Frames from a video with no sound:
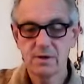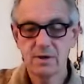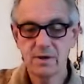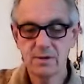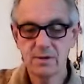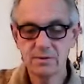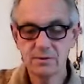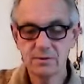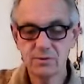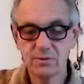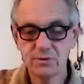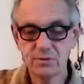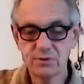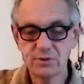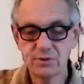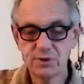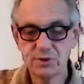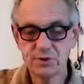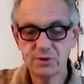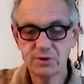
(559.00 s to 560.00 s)

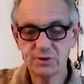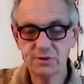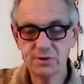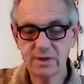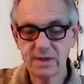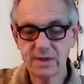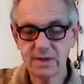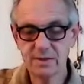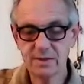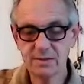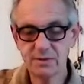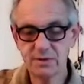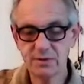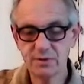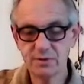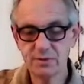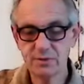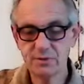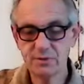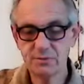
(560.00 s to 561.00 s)
Unconditioned
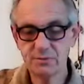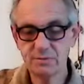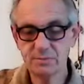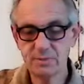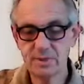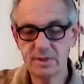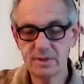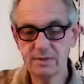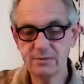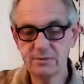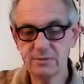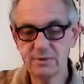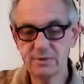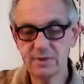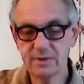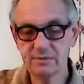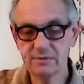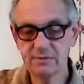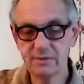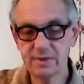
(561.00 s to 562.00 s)
energies begin to
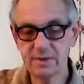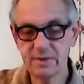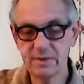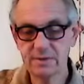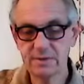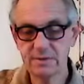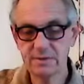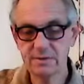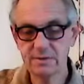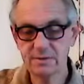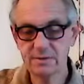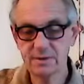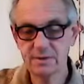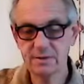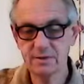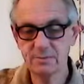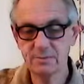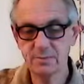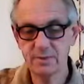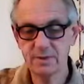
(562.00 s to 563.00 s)
get released in
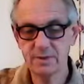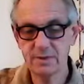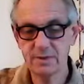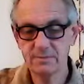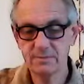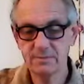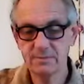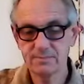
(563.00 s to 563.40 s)
the body.